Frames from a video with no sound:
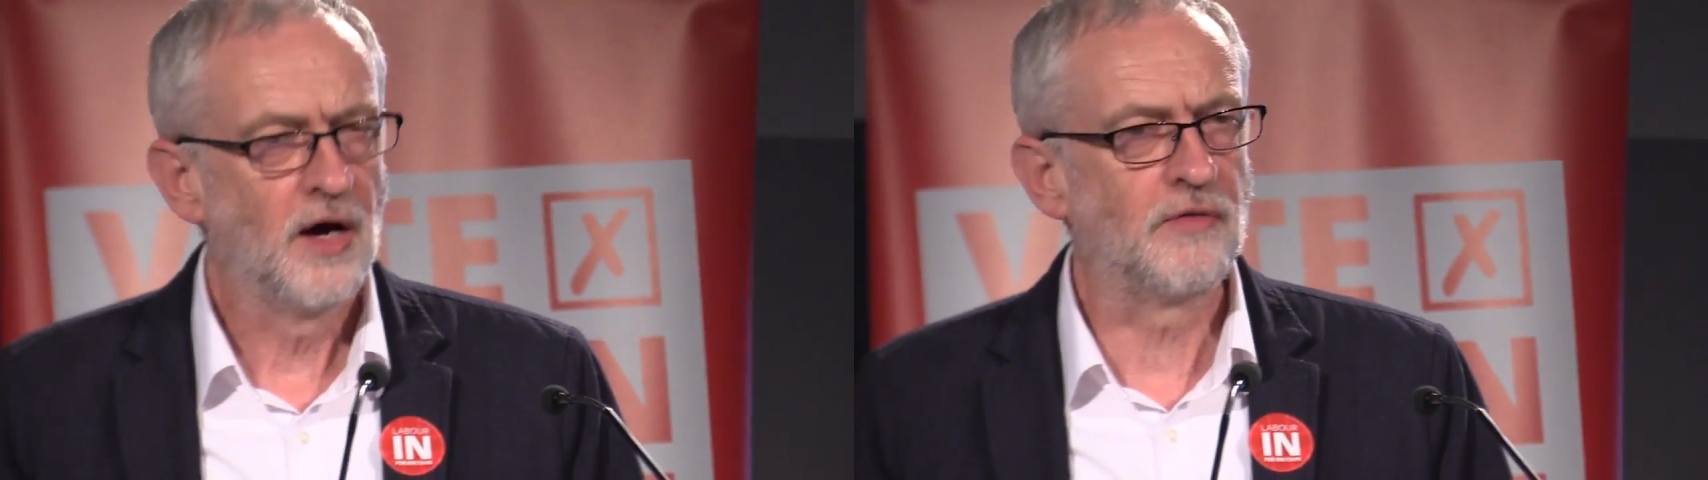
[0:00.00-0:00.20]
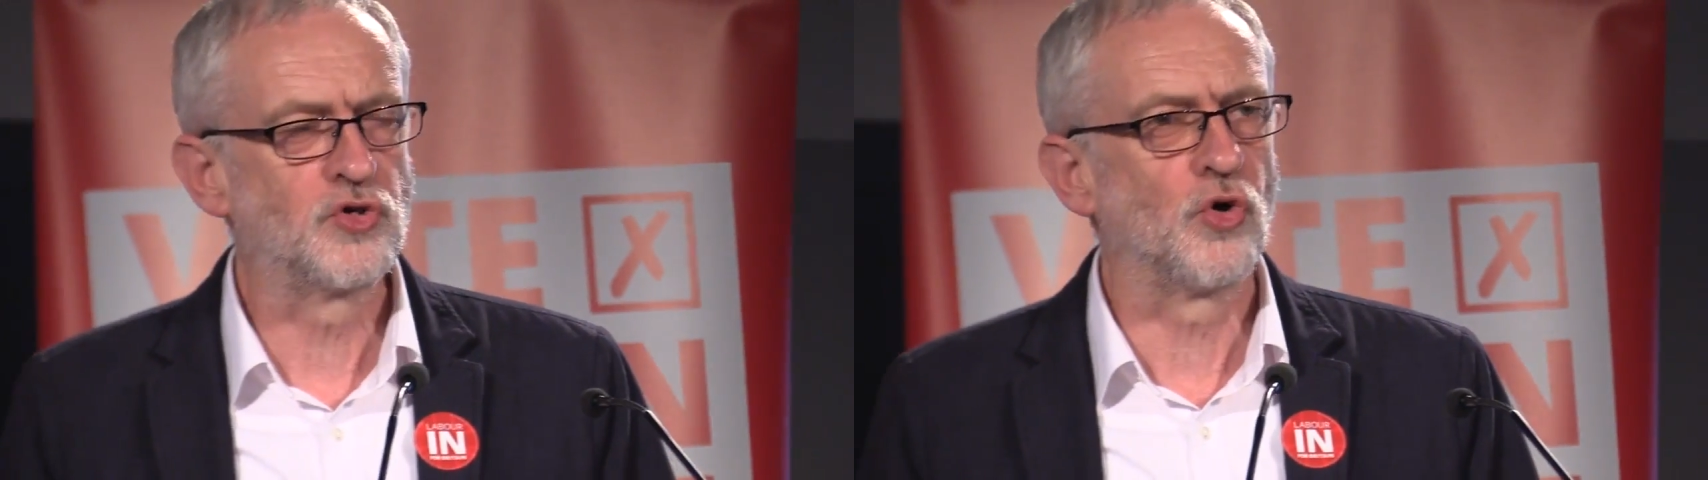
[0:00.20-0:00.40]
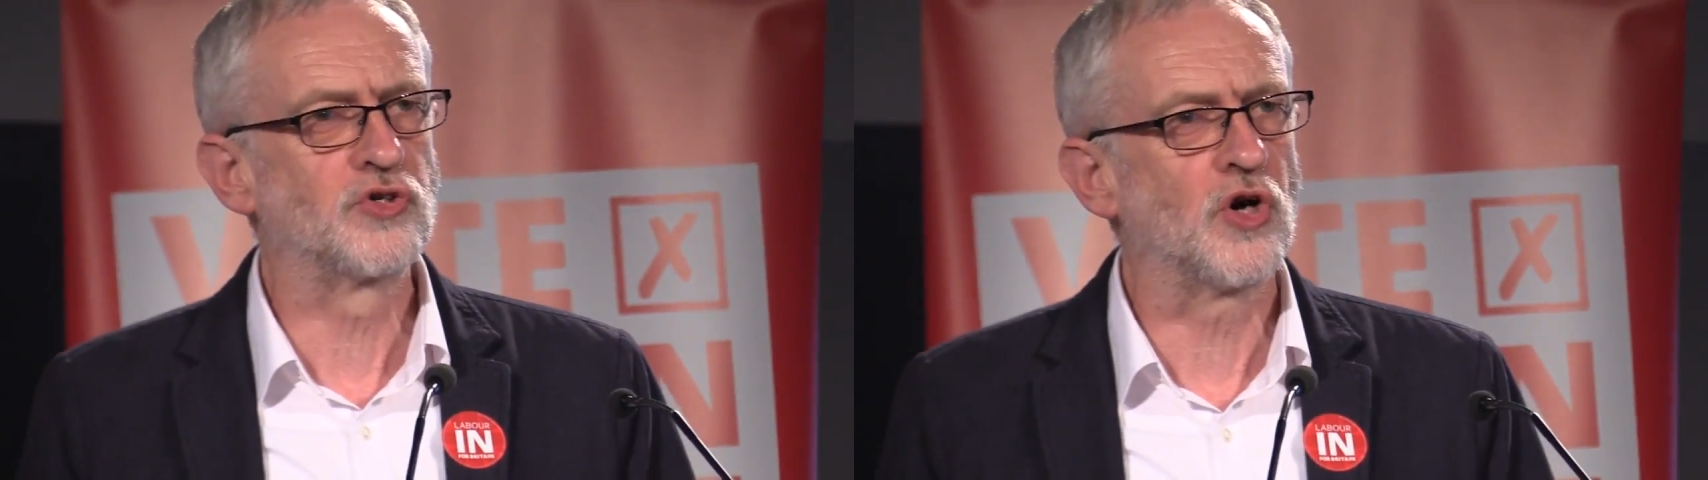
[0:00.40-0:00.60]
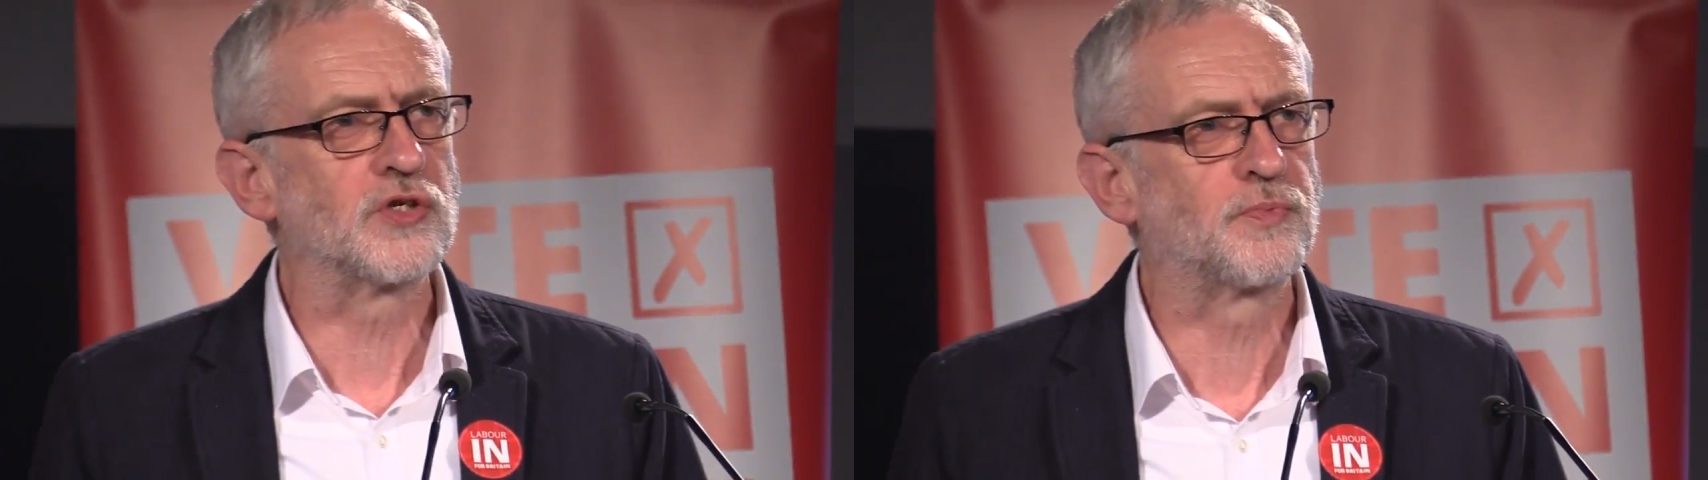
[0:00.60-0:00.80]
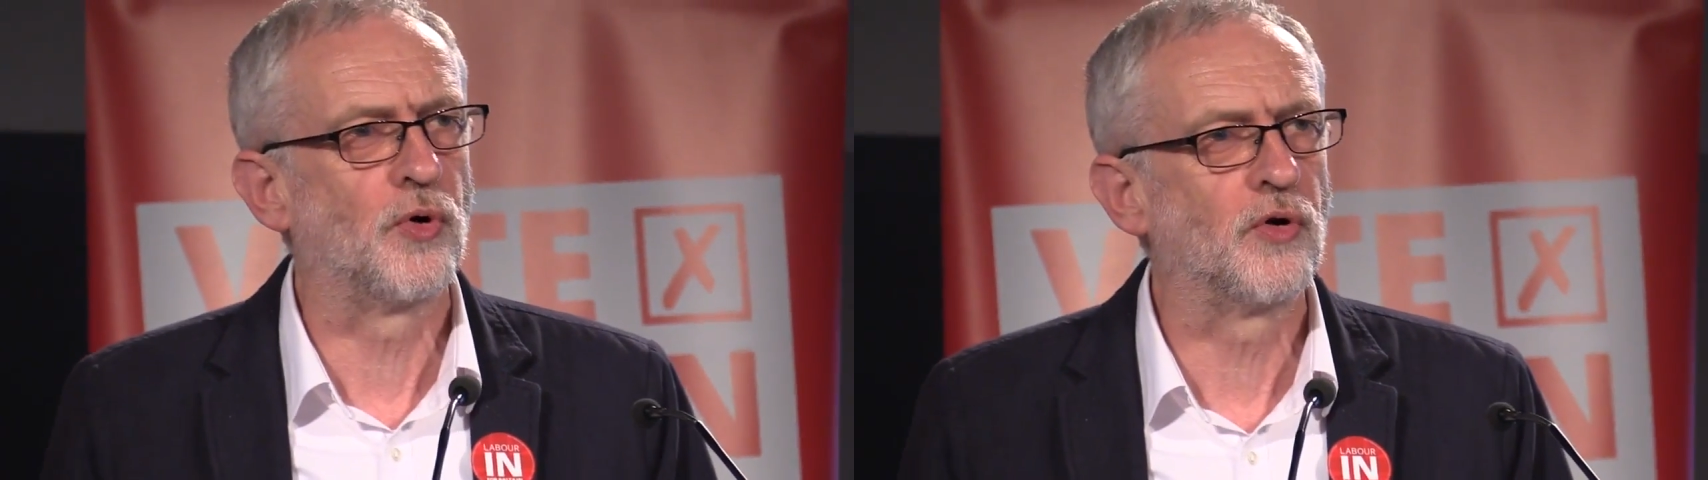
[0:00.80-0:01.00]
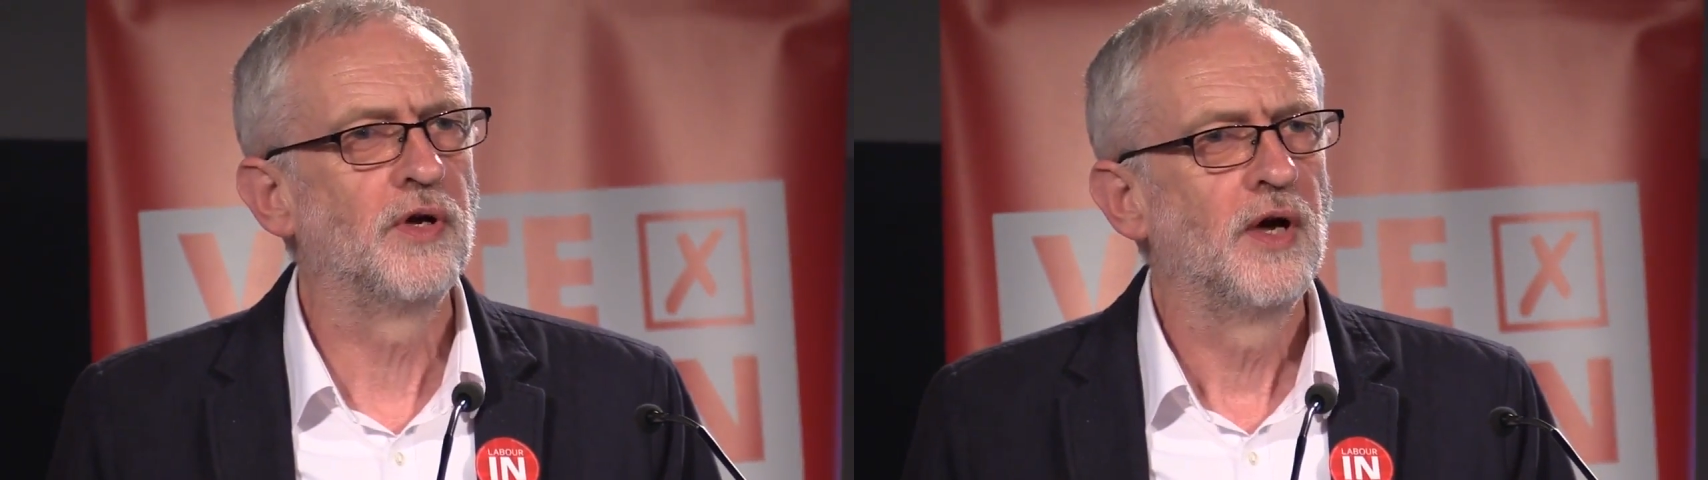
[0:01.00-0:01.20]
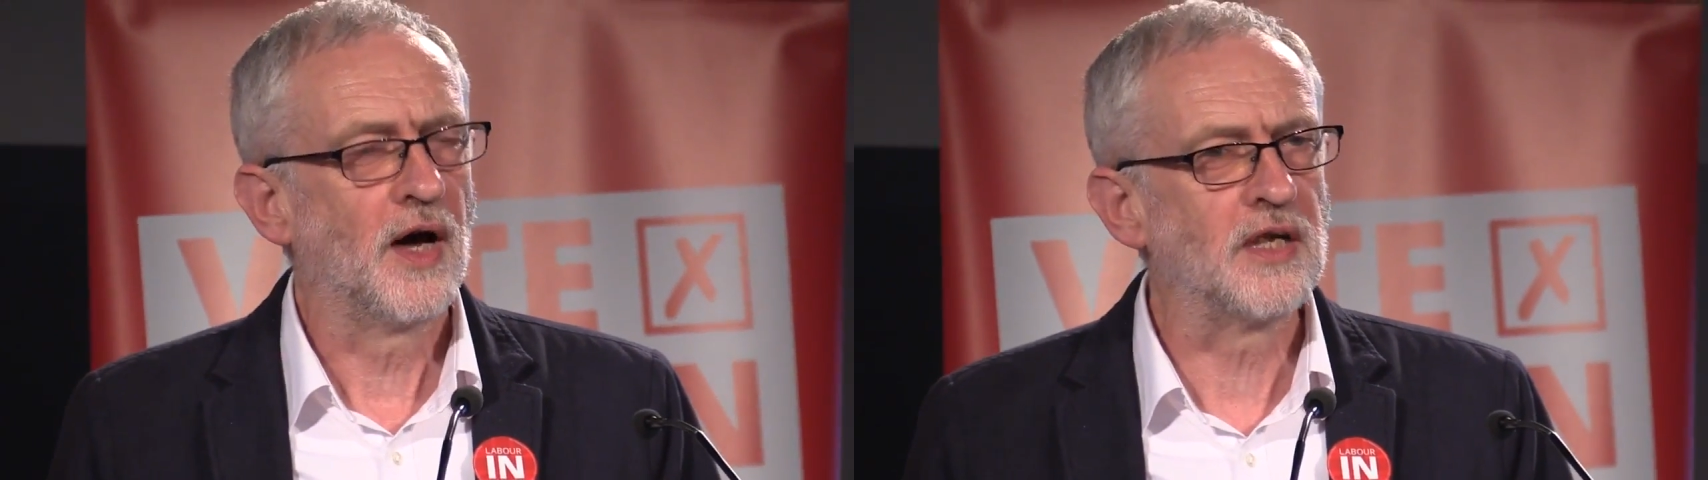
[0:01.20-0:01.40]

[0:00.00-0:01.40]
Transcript: of George Osborne